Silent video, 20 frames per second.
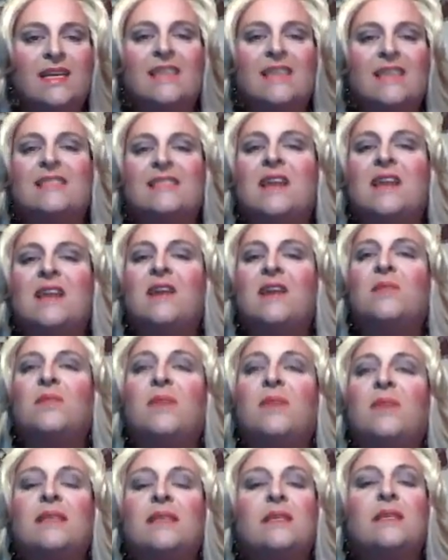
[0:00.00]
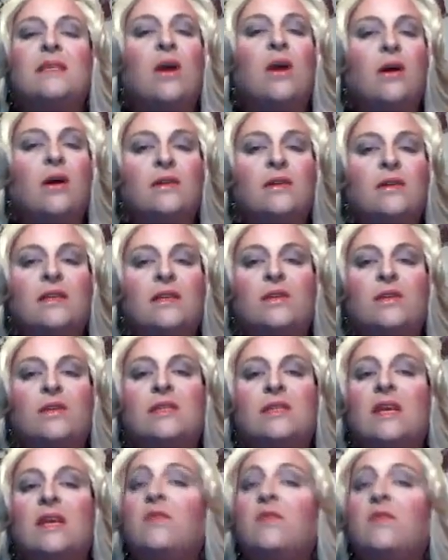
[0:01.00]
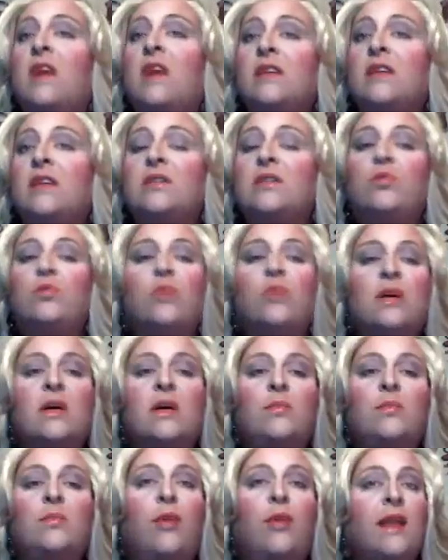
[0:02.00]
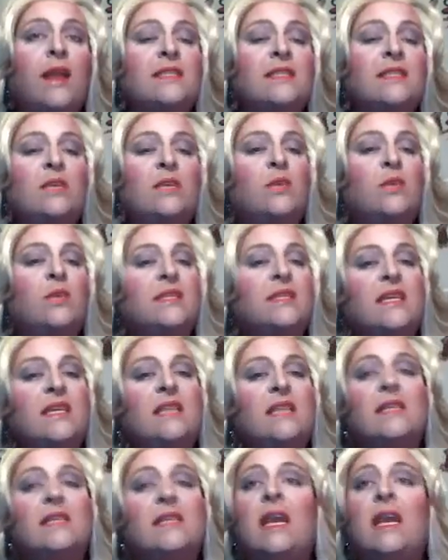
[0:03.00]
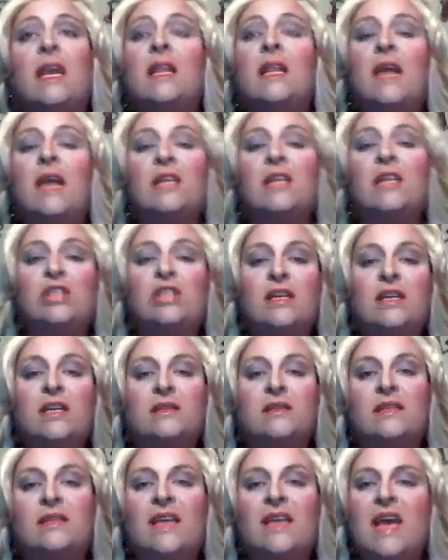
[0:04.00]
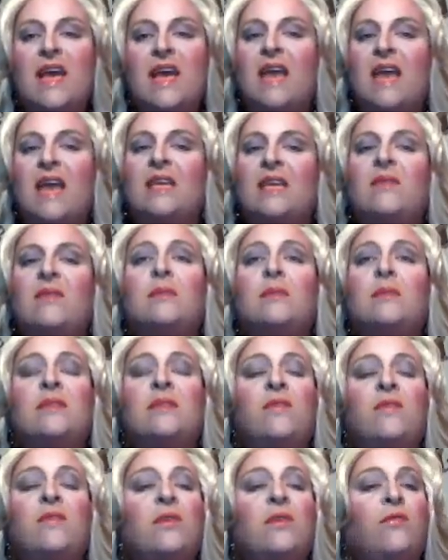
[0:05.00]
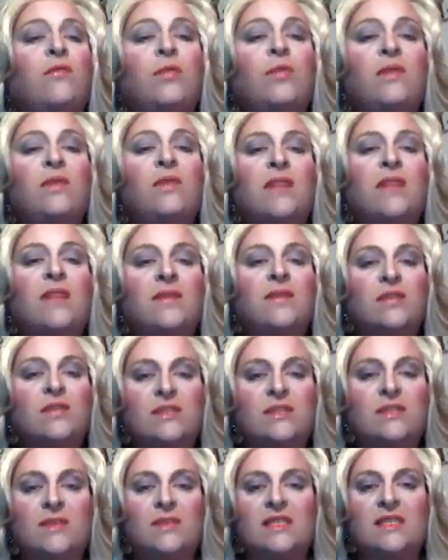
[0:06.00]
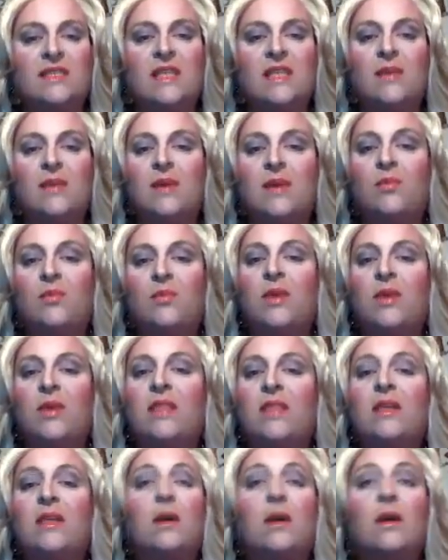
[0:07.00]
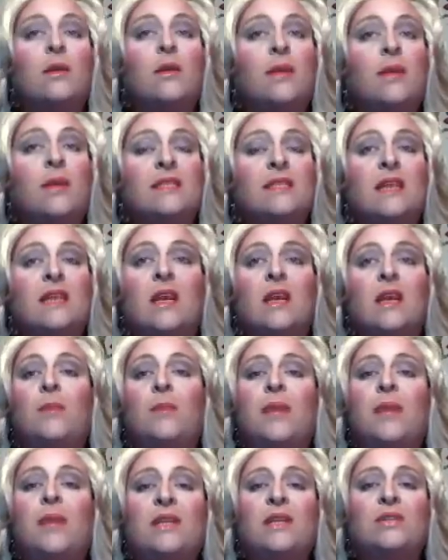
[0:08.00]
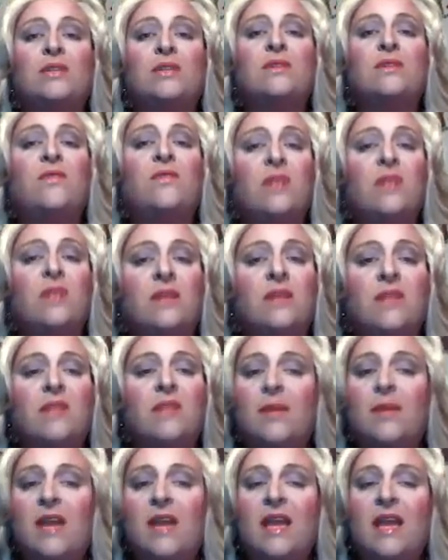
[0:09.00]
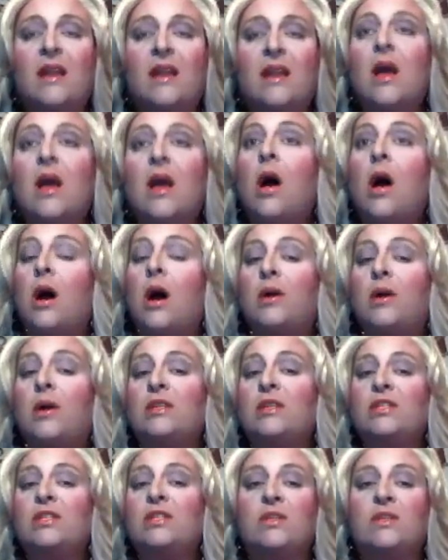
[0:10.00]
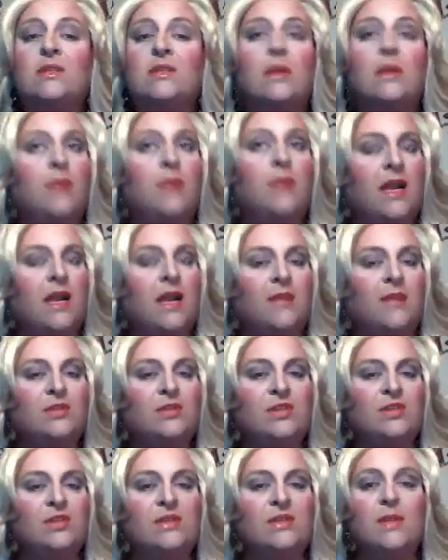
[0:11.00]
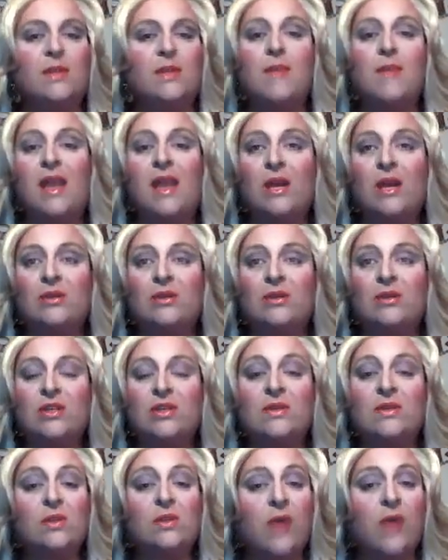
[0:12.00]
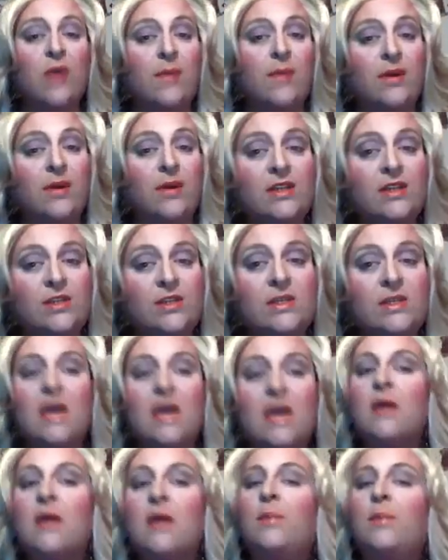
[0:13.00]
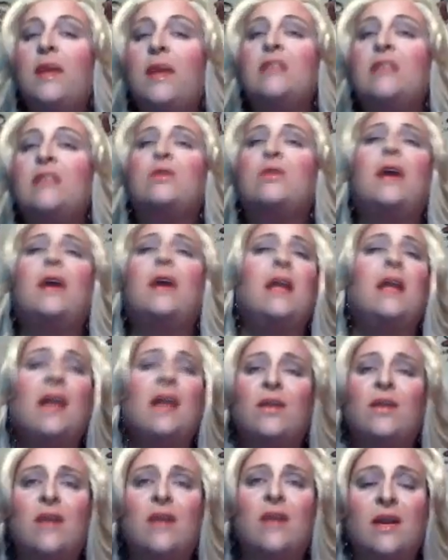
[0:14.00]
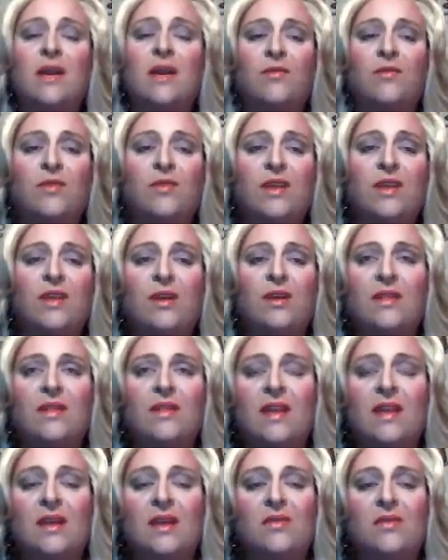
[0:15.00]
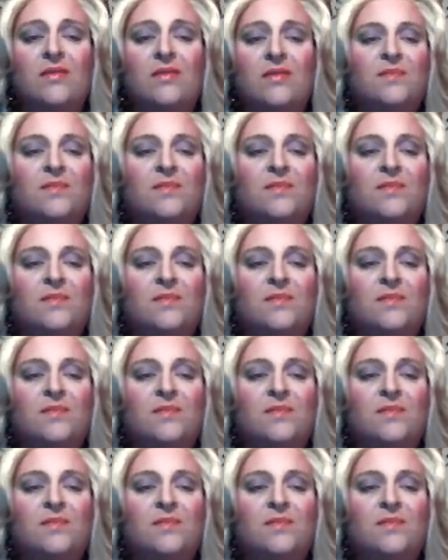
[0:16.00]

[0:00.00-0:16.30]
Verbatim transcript: Stock the basic hard liquors like vodka, rum, brandy, whiskey, tequila, and gin, and give them different fruity flavors to mix them up with by stocking pictures full of lemonade, orange juice, pineapple juice, mango juice, cranberry juice, peach, or any other kind of fruit that you can think of.